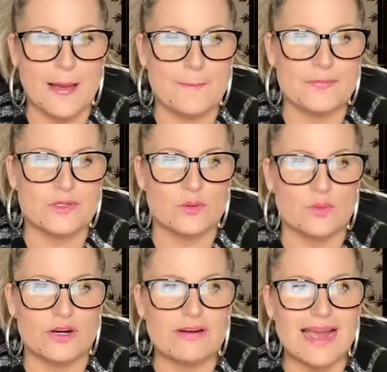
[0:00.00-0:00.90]
So
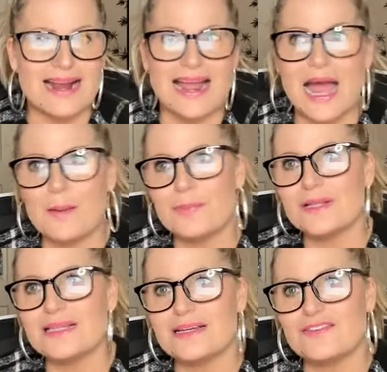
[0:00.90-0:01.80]
we're a
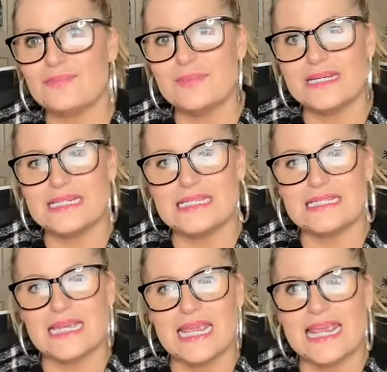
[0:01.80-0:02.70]
couple of minutes
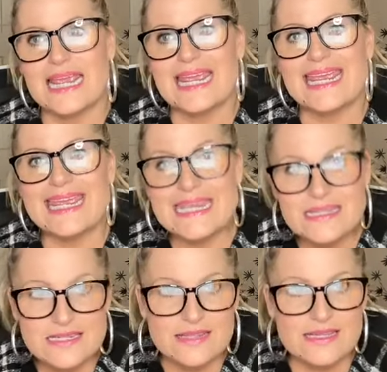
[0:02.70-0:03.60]

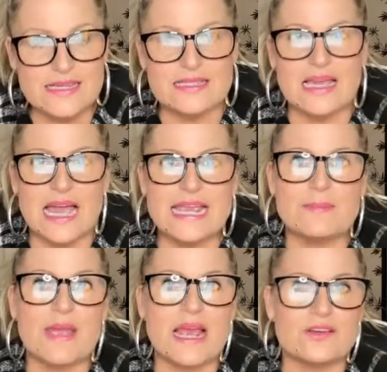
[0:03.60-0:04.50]
into this. I am
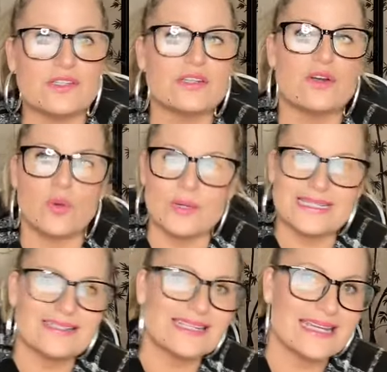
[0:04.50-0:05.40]
actually going
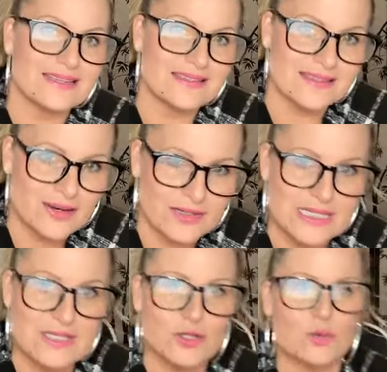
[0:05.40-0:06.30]
to get started.
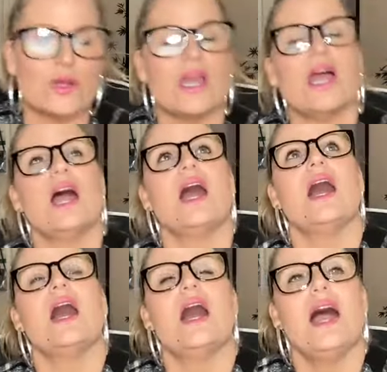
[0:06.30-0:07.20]
So,
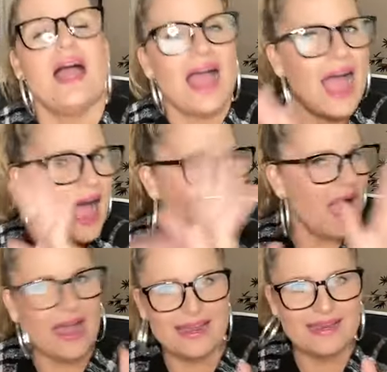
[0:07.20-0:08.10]

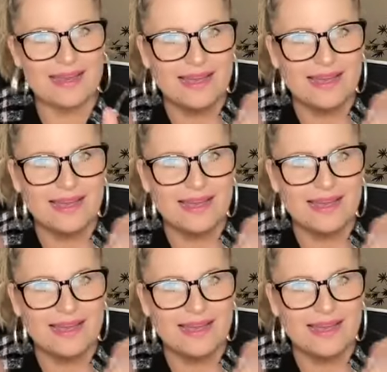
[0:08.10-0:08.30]
hi.